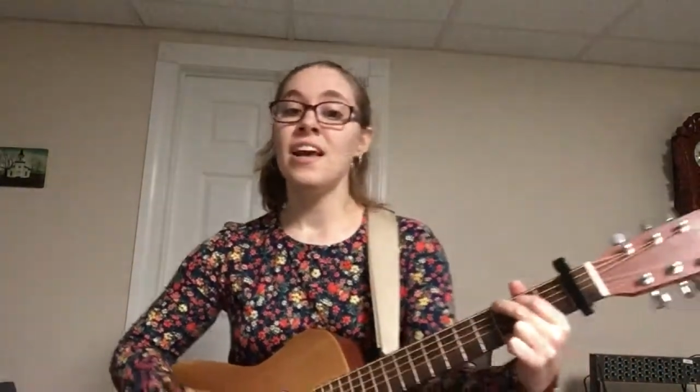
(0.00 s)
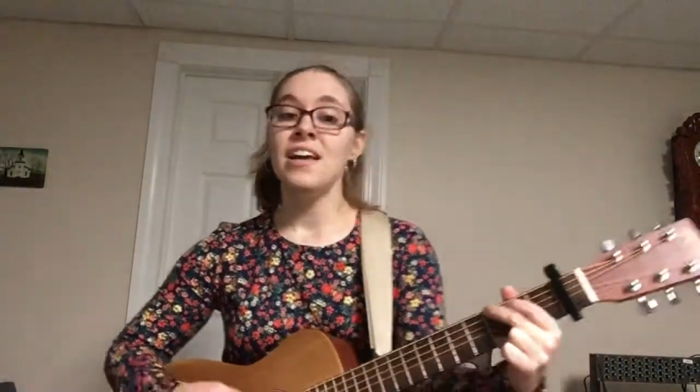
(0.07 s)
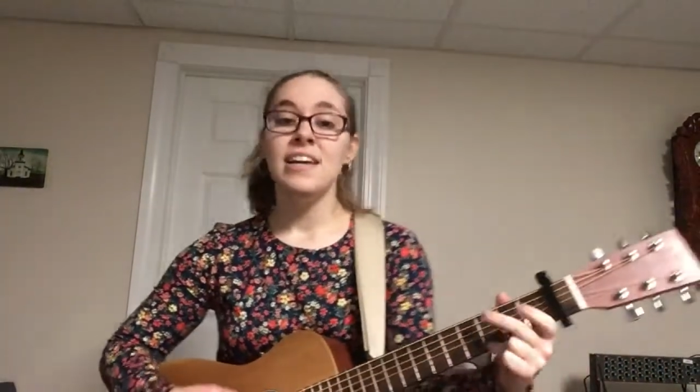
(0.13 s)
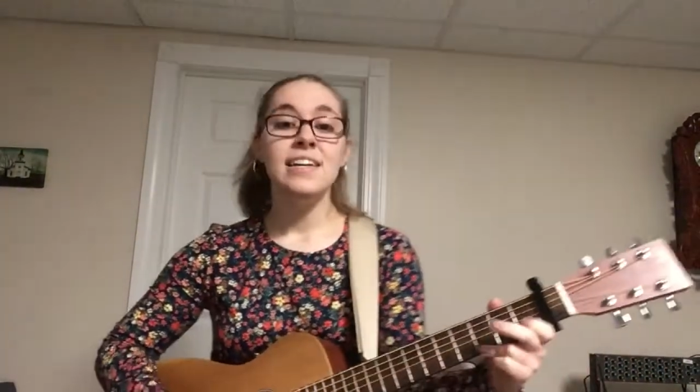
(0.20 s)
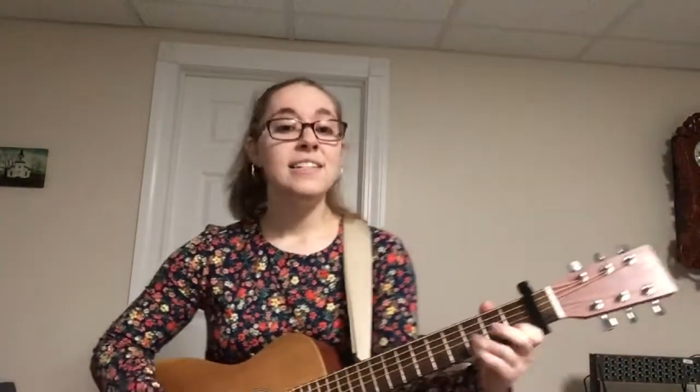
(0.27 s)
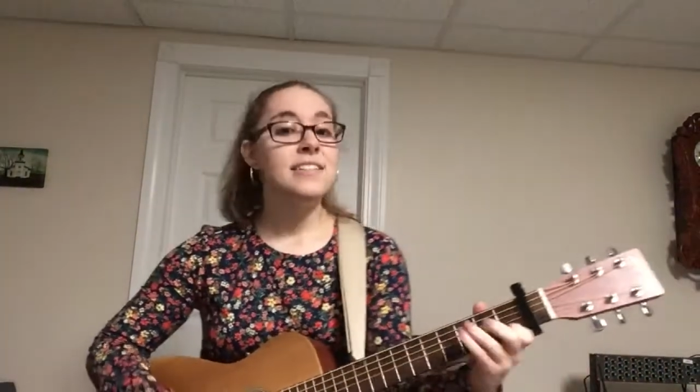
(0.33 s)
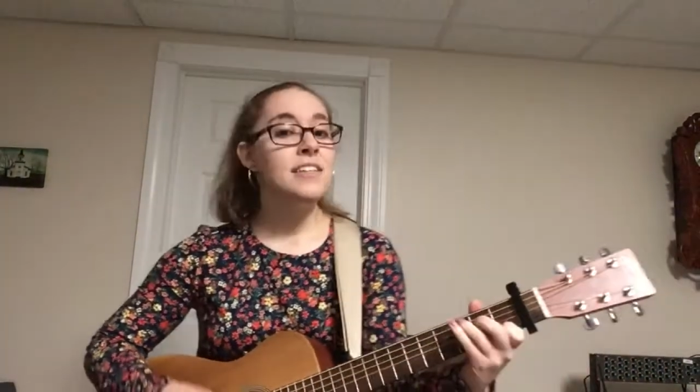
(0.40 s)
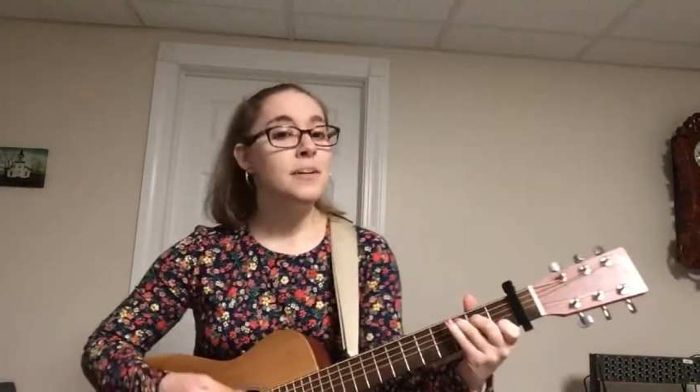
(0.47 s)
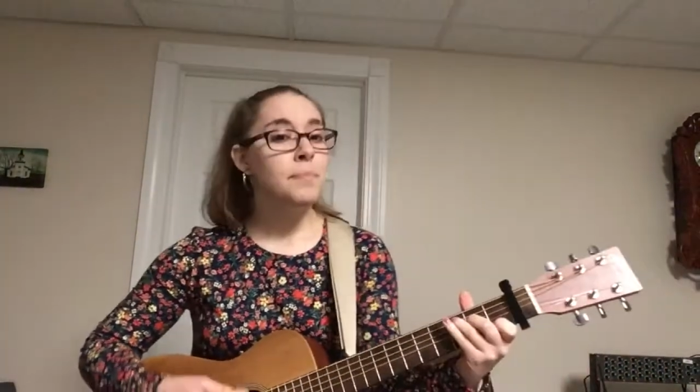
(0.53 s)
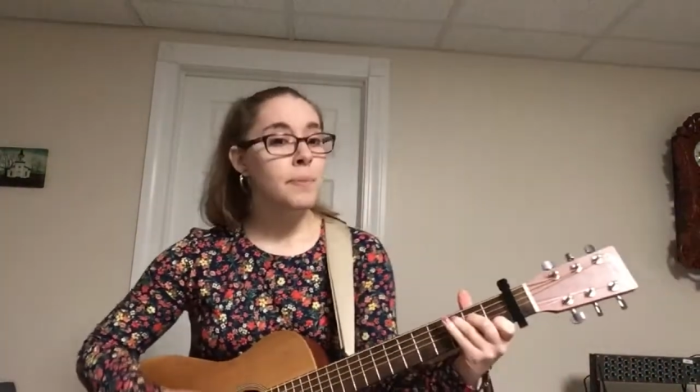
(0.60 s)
It's a